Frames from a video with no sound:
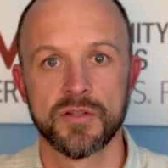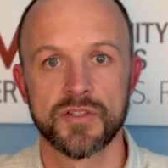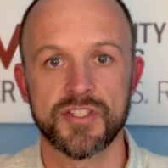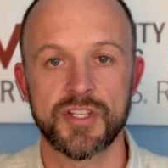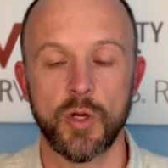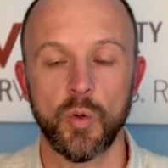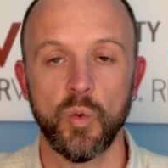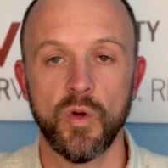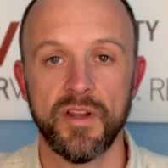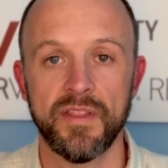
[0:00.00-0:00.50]

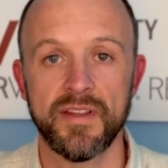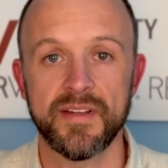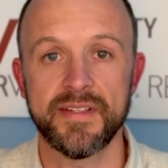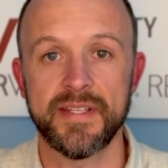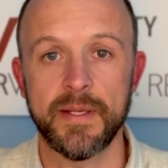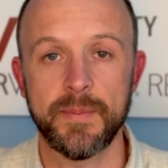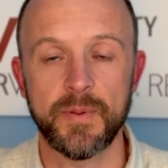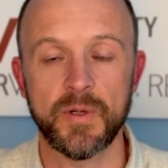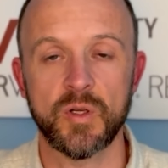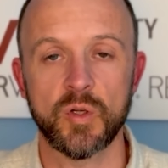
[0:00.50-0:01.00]
So one of the
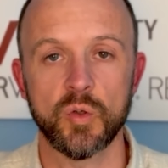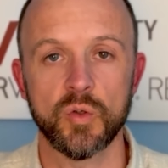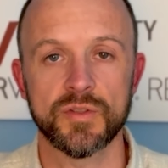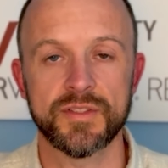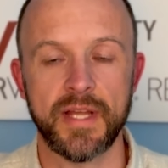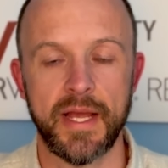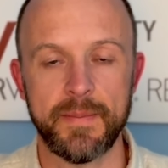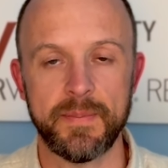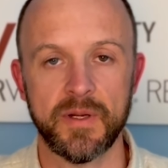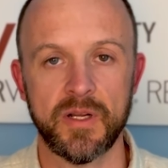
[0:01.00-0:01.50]
typical
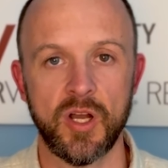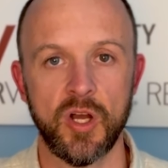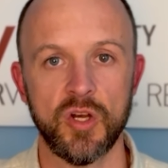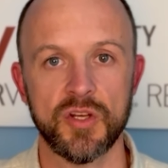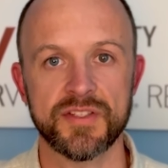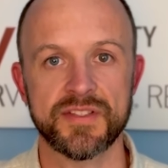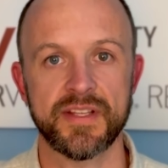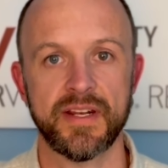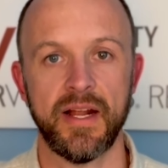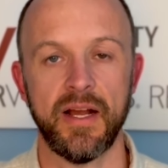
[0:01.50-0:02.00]
type of
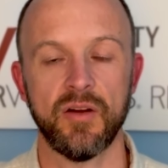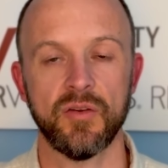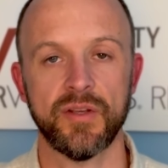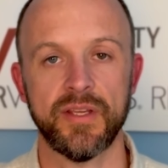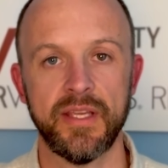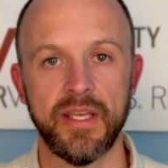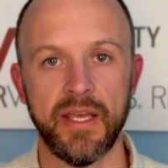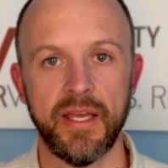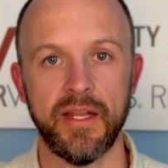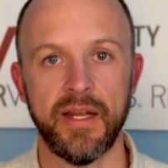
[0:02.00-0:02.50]
calls that I'll
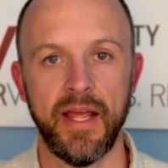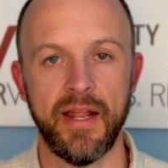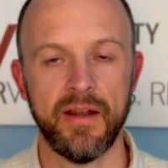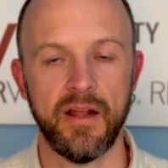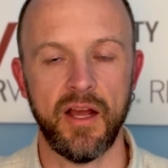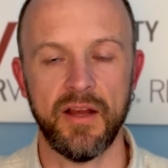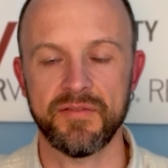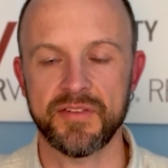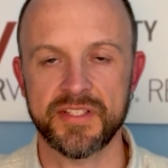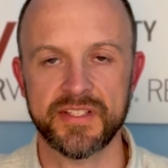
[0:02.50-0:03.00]
get, and
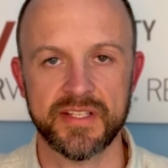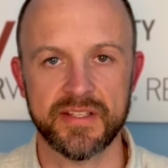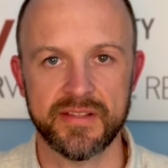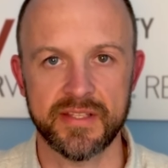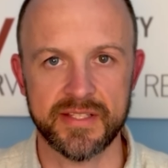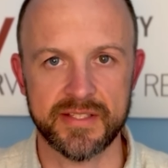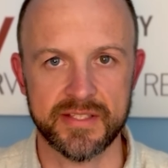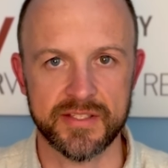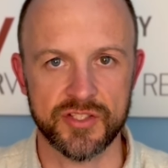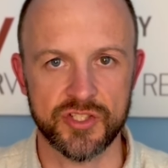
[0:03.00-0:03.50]
obviously
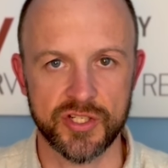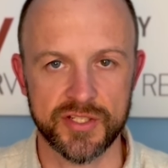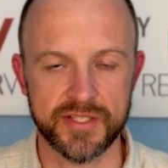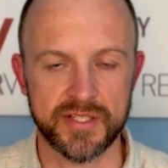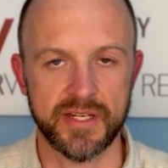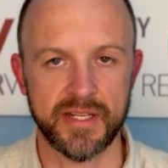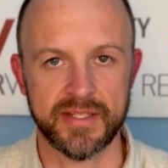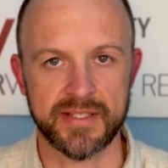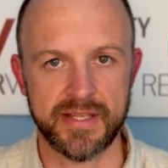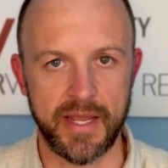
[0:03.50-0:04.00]
this is just
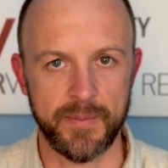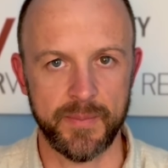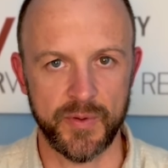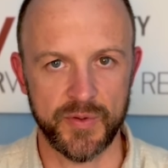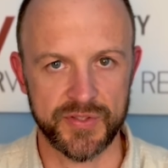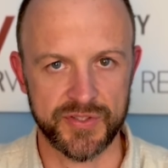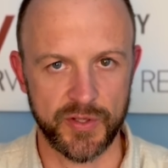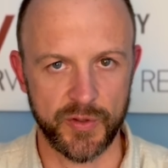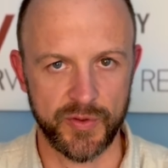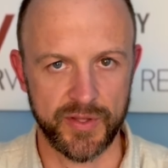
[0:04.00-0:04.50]
an
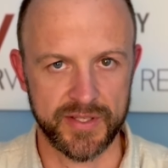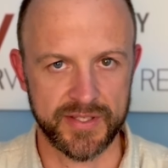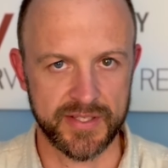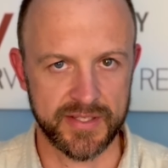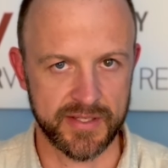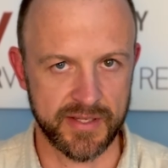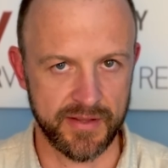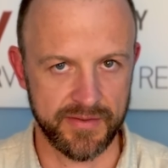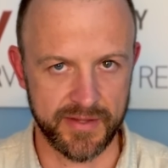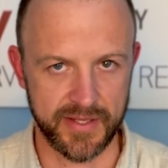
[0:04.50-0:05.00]
example, so this
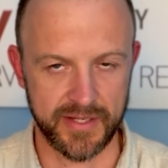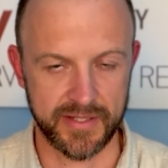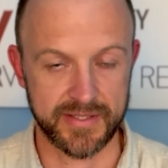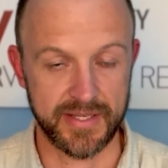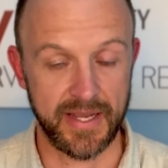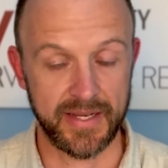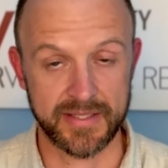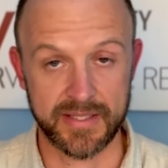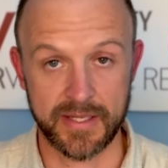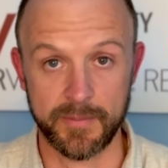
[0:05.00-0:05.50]
isn't the
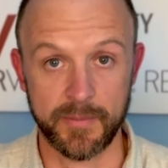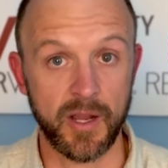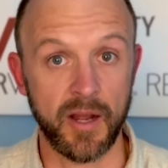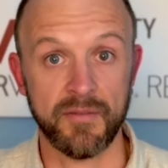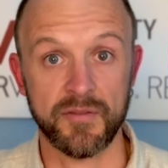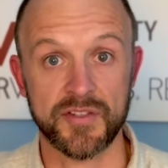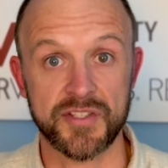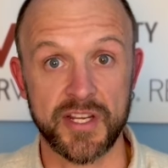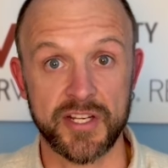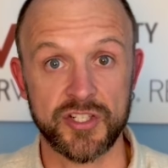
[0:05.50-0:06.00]
exact same
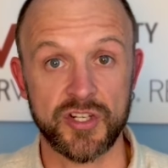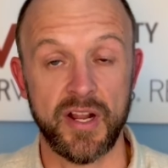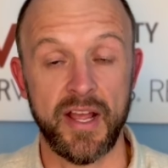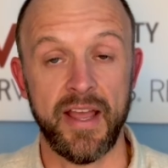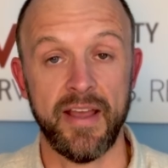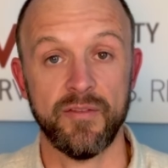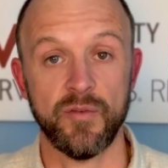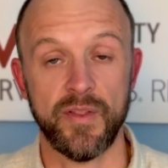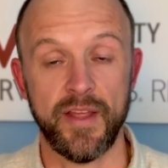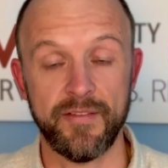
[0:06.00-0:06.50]
conversation to
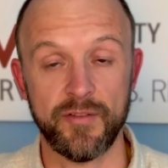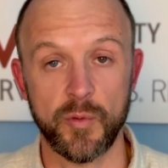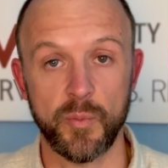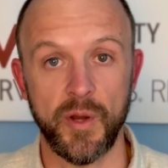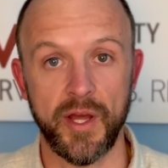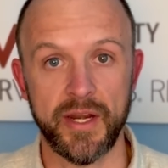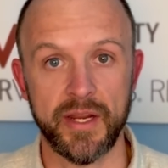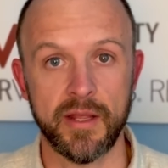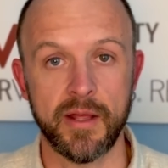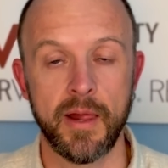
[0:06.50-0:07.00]
have with
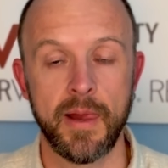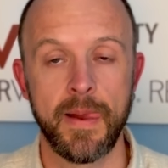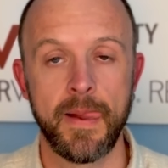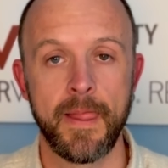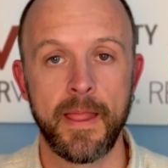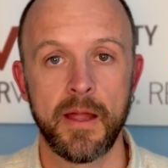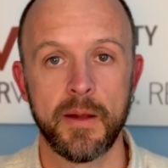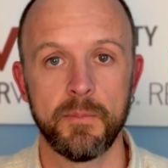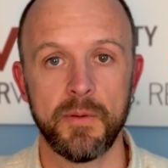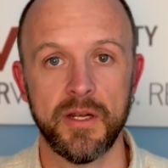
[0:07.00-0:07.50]
everybody,
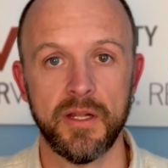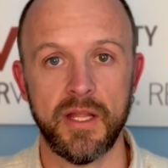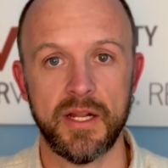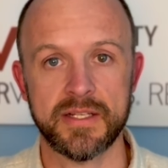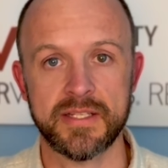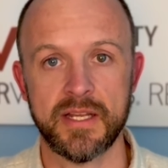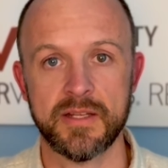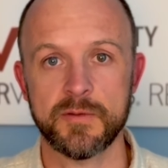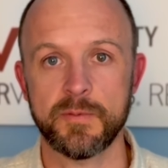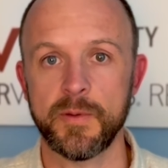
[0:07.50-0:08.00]
but a lot
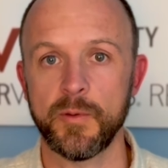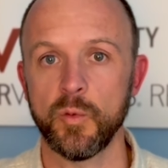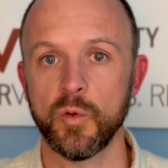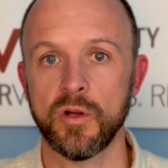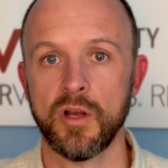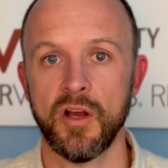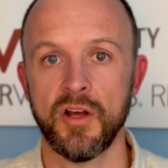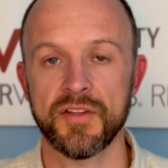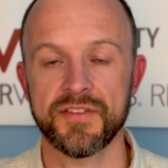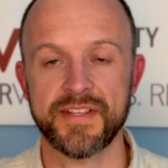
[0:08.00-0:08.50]
of times people will
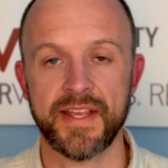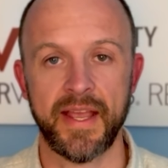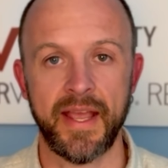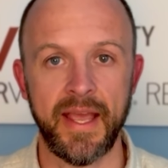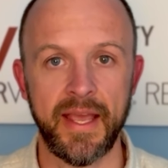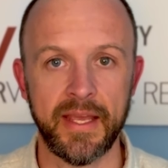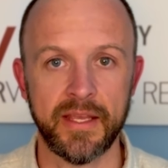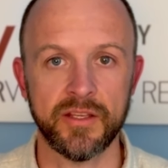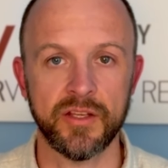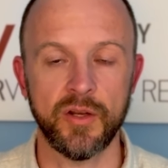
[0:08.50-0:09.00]
call and say,
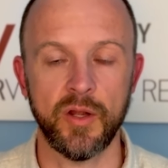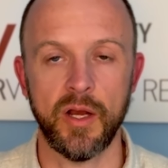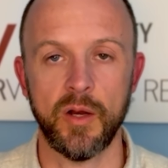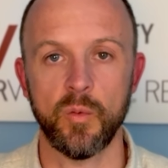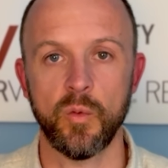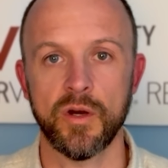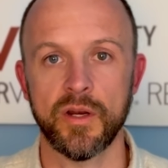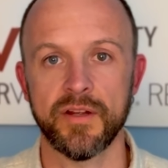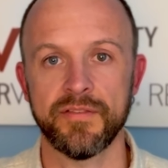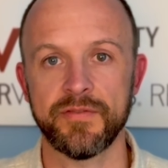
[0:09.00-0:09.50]
hey, you know, I
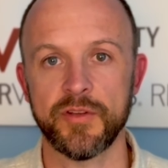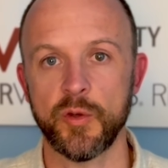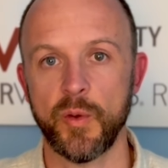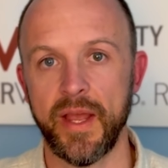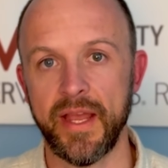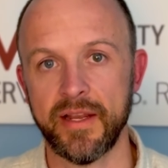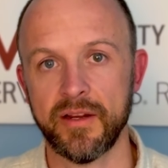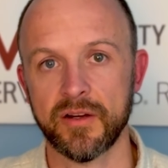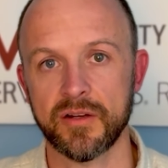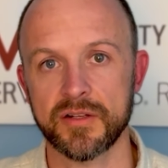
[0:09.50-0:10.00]
want a few
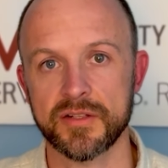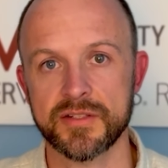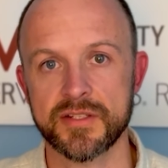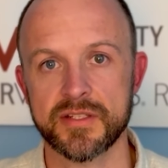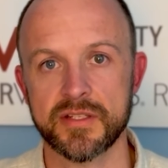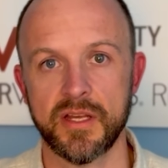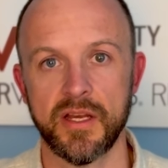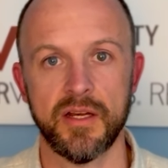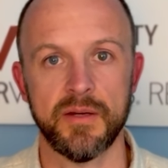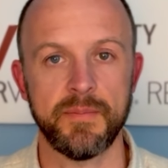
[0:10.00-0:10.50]

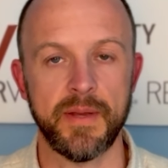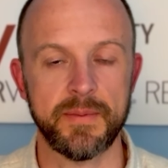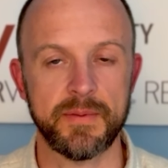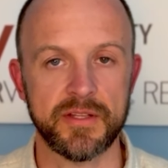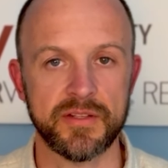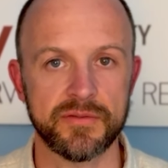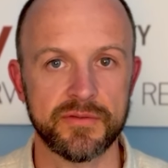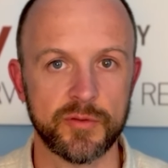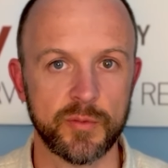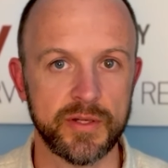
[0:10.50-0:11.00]
acres, uh,
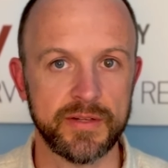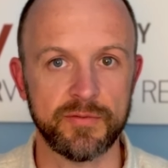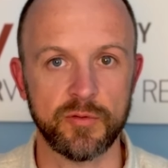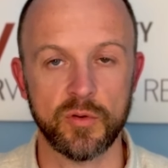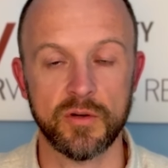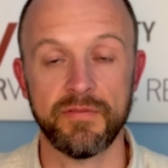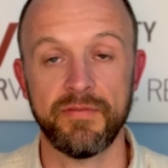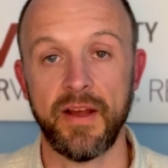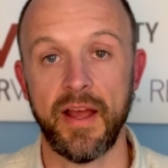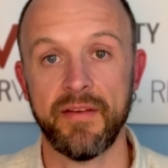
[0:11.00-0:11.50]
maybe three,
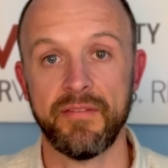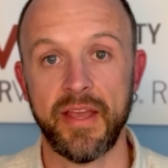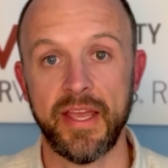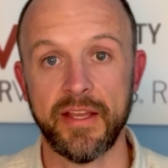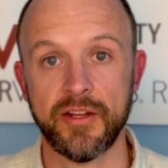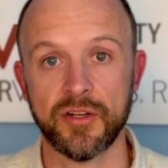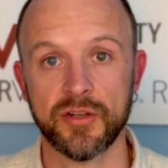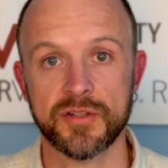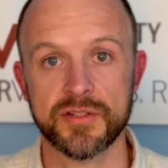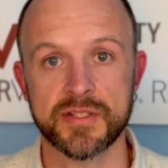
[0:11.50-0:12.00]
four, five
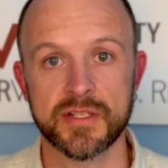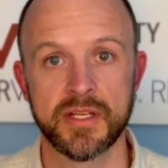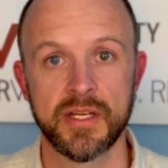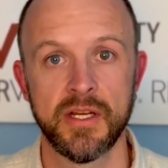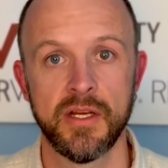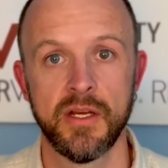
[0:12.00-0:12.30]
acres